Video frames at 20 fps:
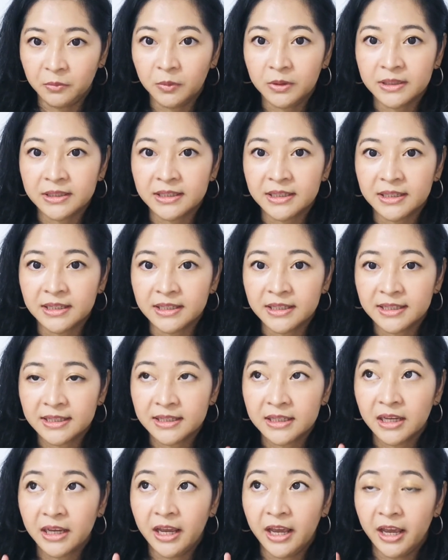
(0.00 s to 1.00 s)
was
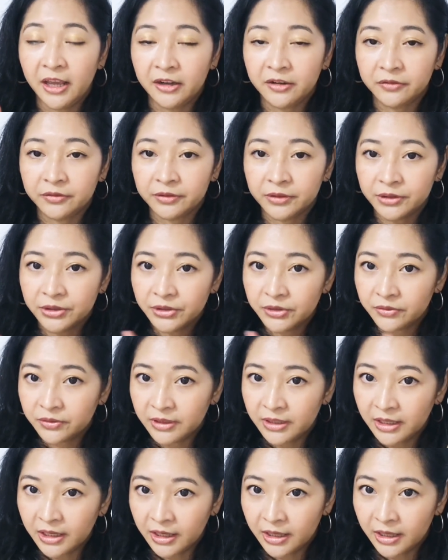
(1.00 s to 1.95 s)
its anniversary,